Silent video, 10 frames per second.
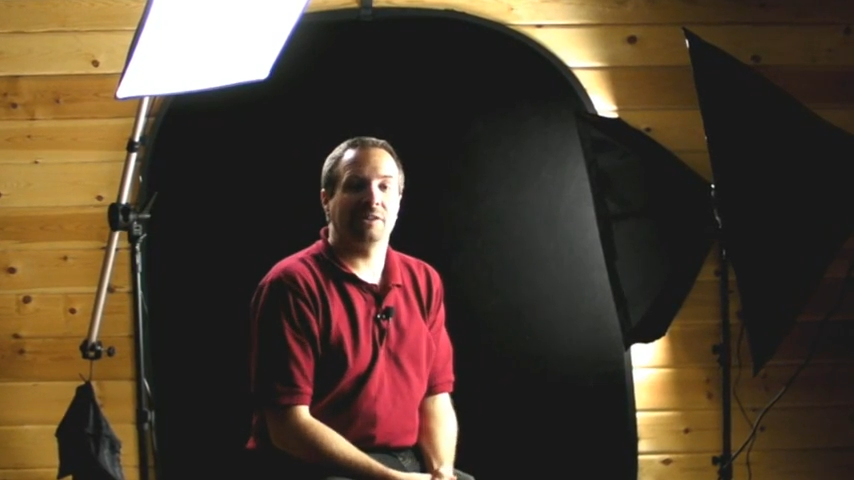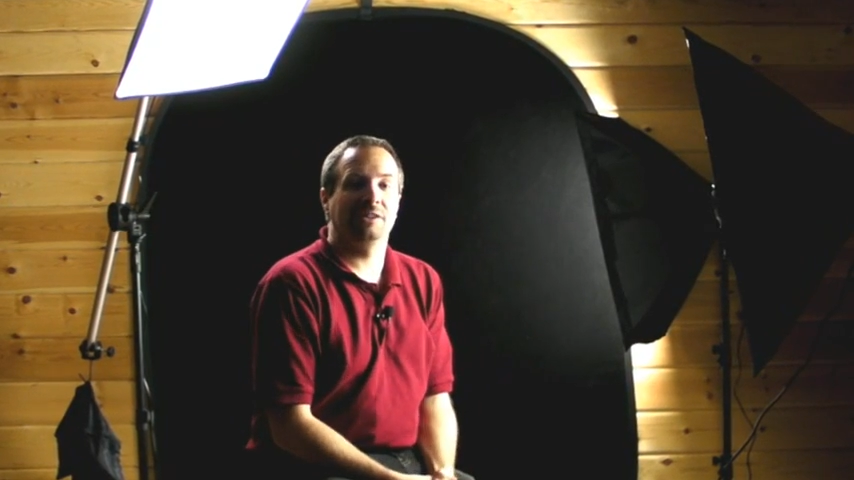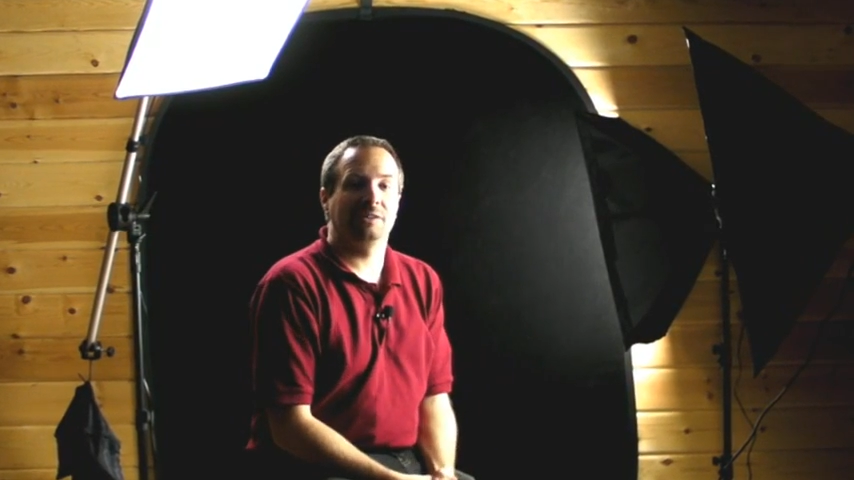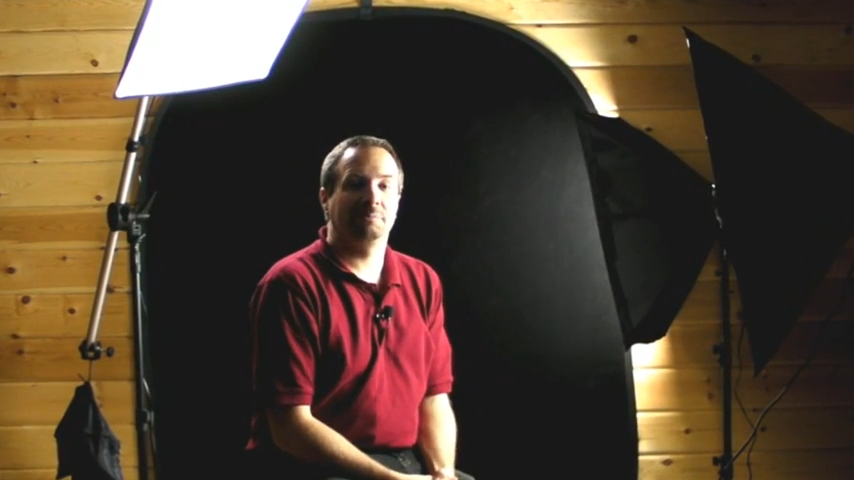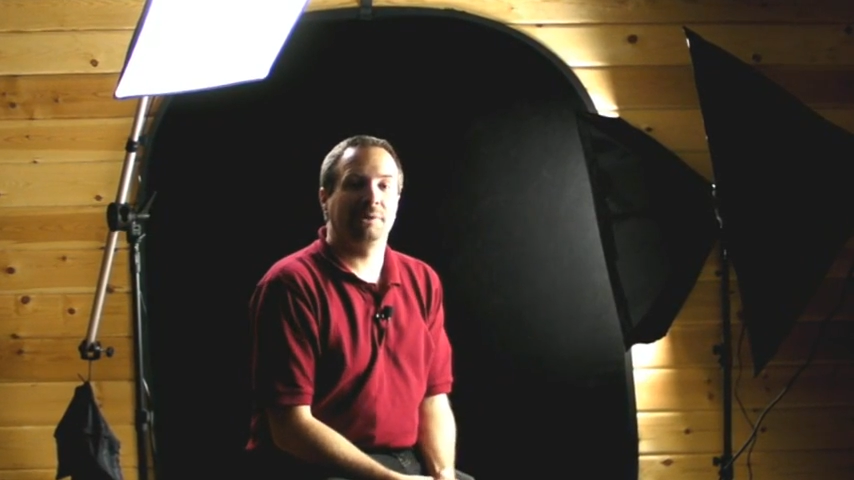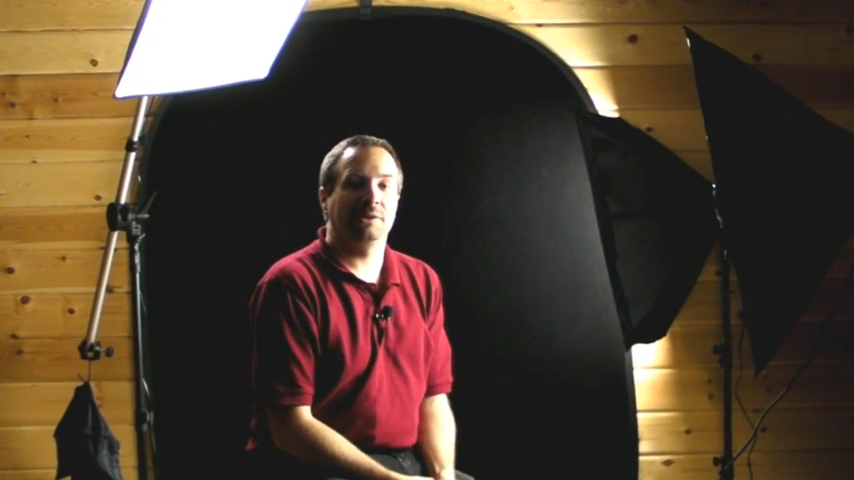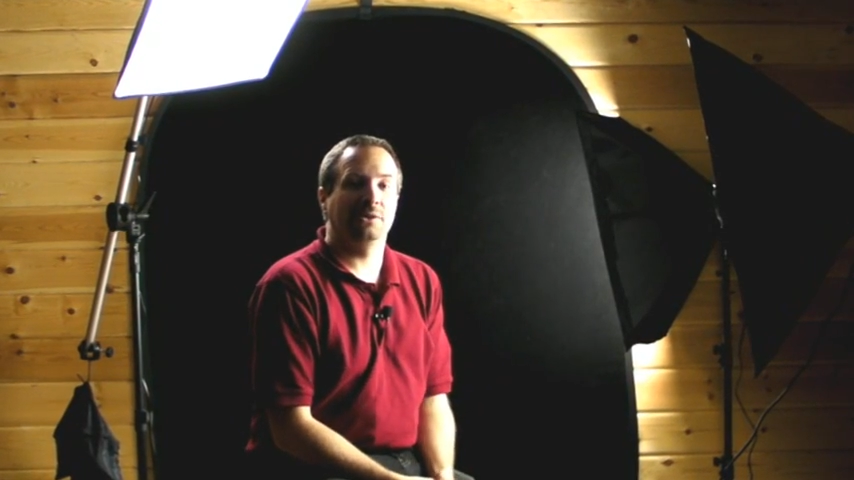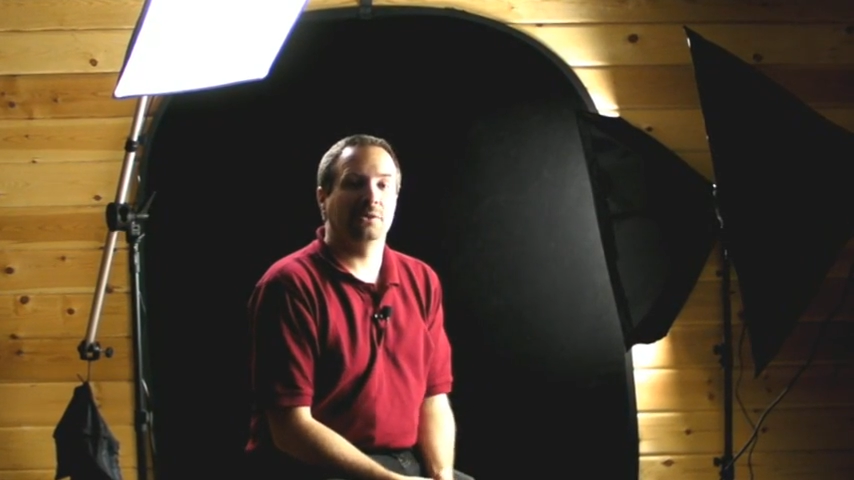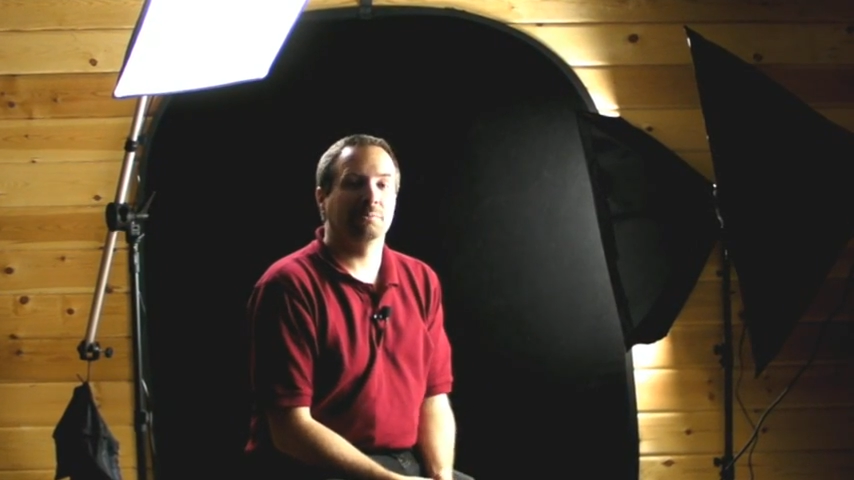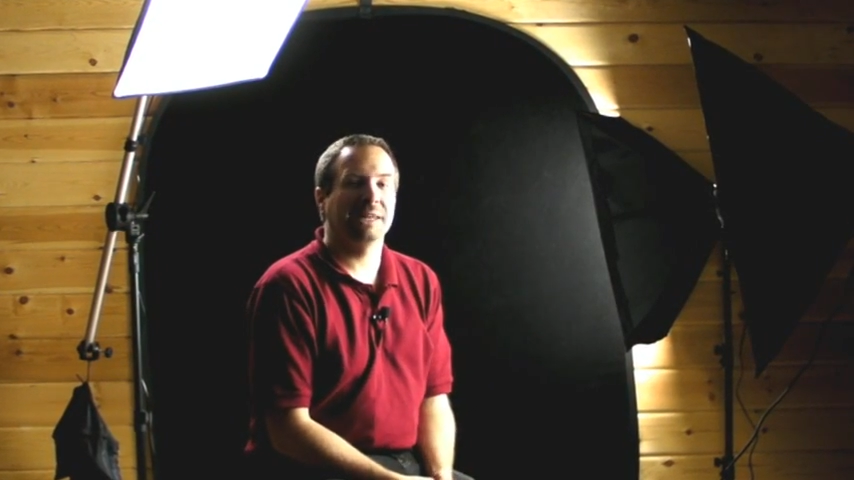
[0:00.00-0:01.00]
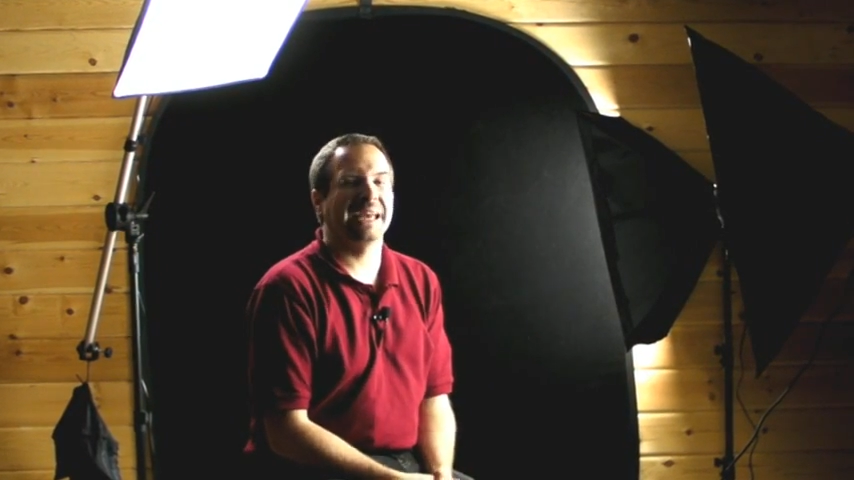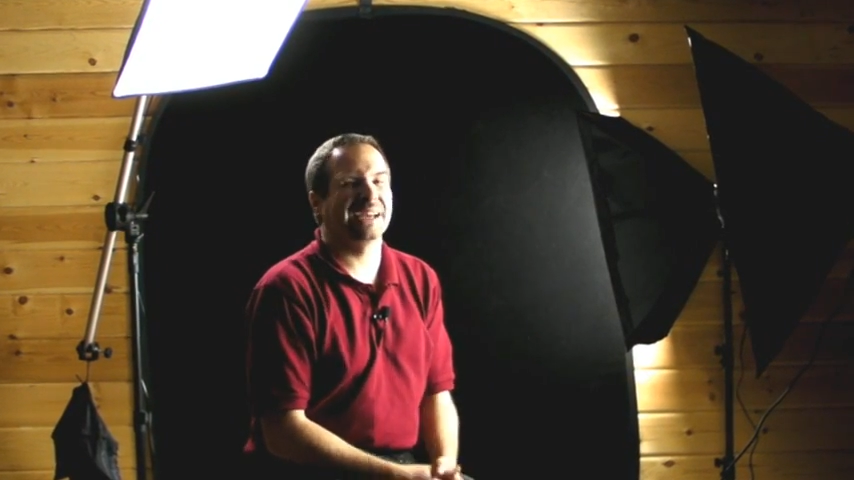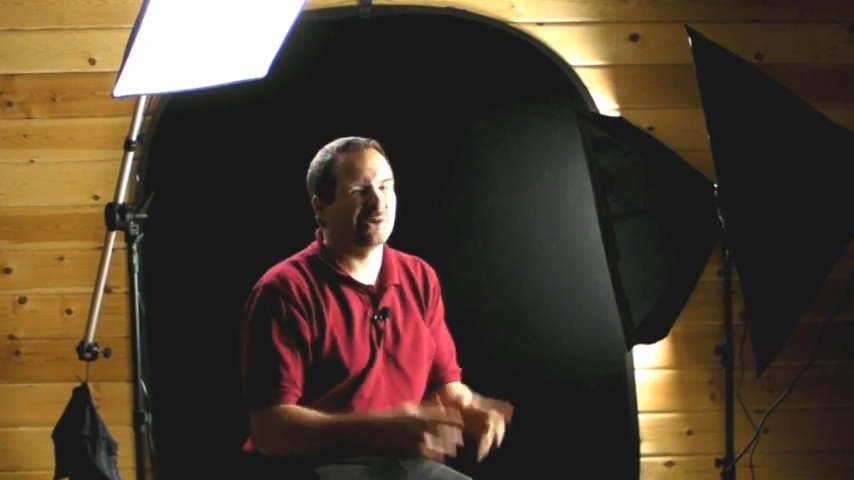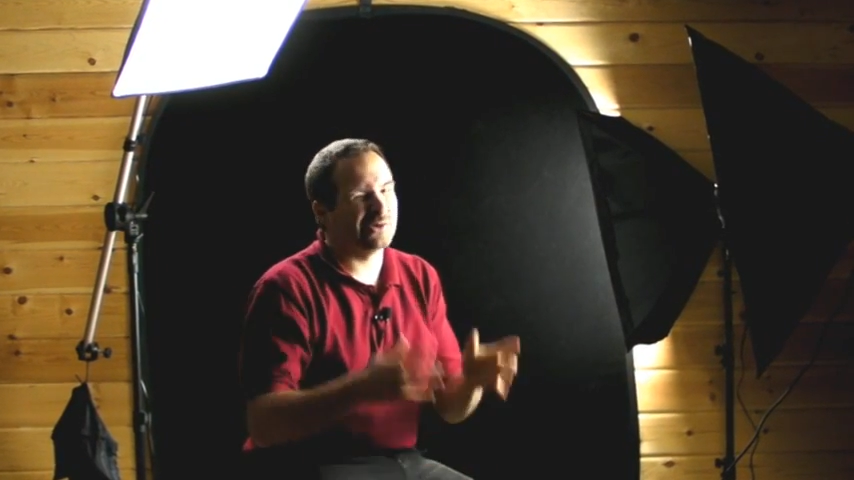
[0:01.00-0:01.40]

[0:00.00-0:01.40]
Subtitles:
is pure black,